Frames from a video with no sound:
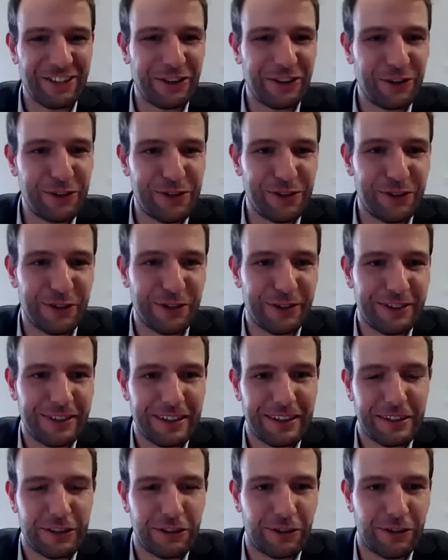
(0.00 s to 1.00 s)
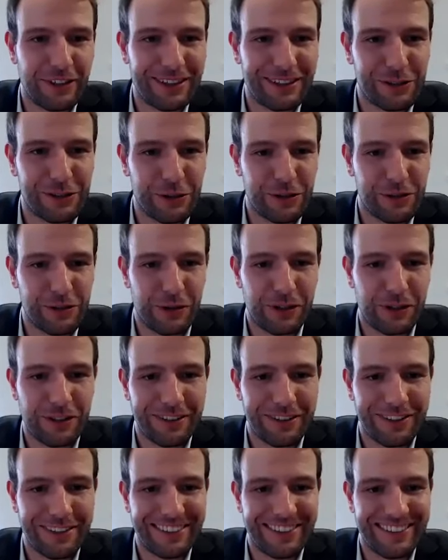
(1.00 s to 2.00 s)
you. You too. Good luck to us
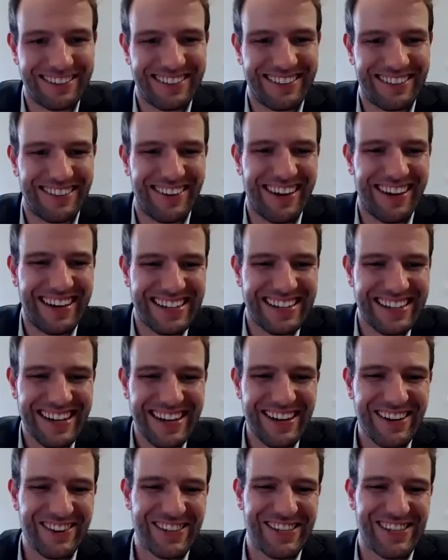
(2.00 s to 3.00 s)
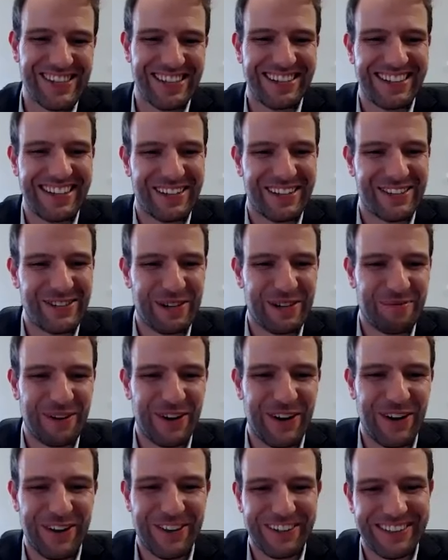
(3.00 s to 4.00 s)
all. All right. See you next week,
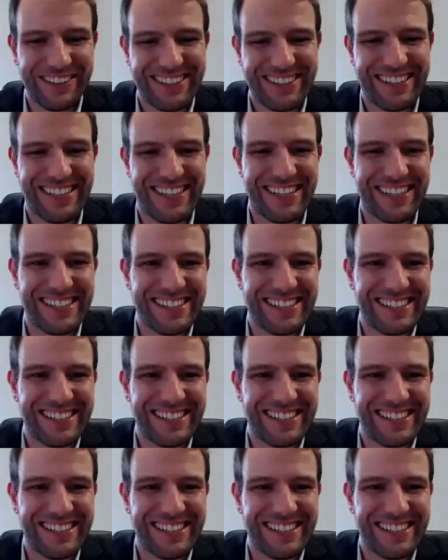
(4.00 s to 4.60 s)
Bruno. Yes.